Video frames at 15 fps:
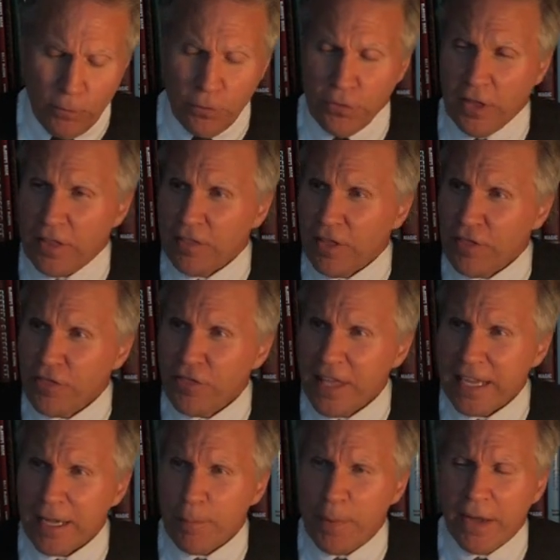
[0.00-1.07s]
The
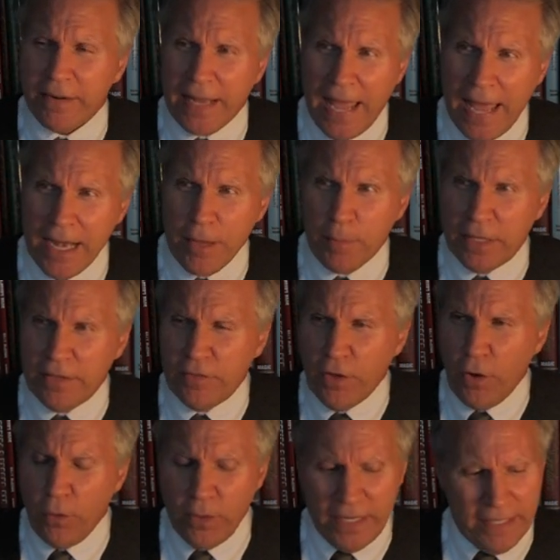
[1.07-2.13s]
thing about Annemann,
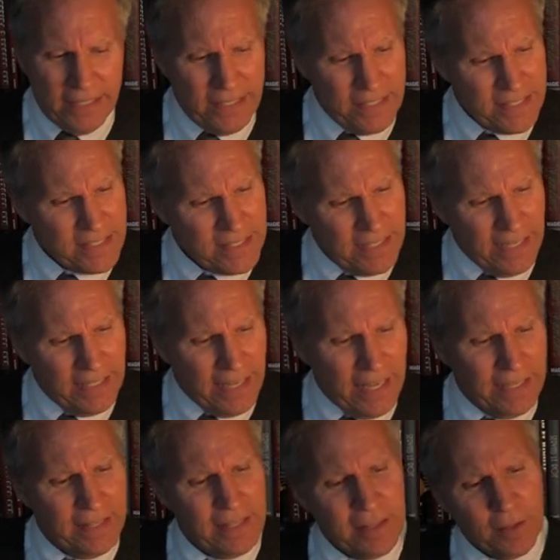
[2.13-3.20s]
though, is,
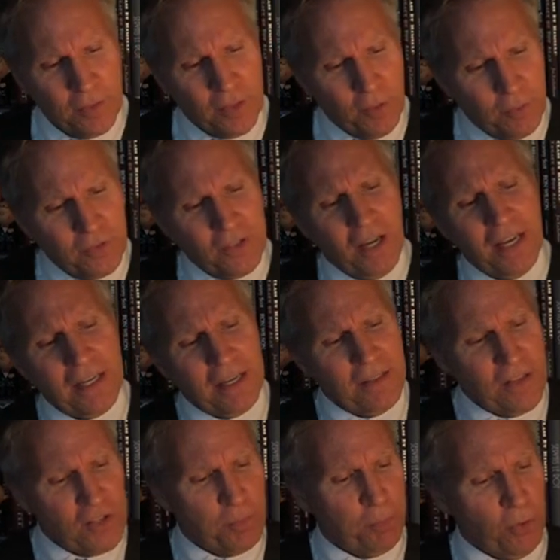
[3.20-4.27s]
and the title
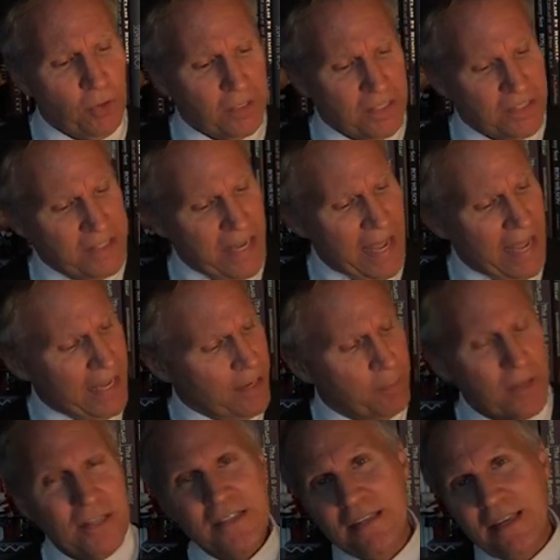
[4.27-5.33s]
of this book is
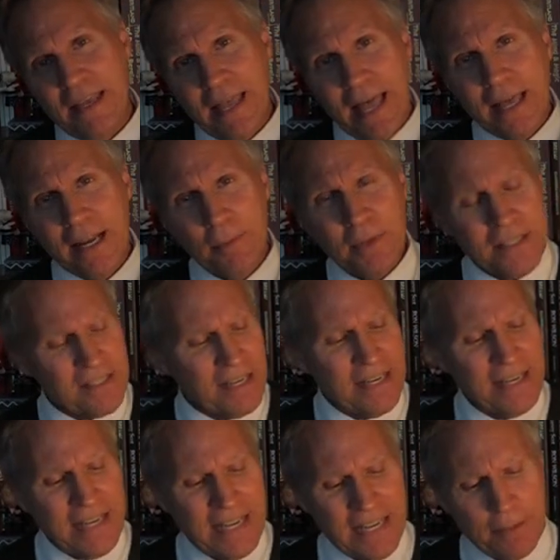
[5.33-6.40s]
Annemann's
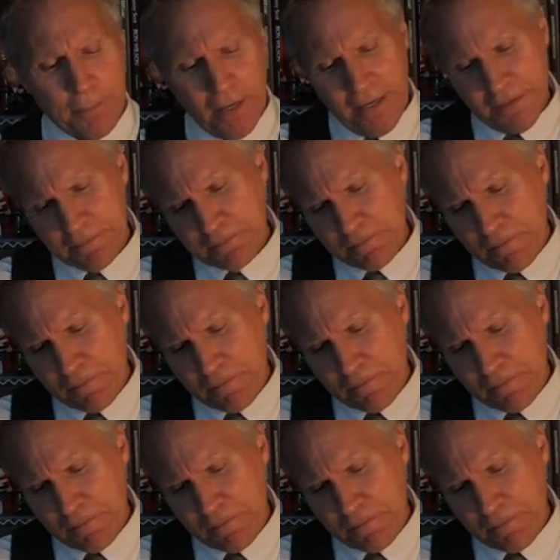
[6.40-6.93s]
Enigma.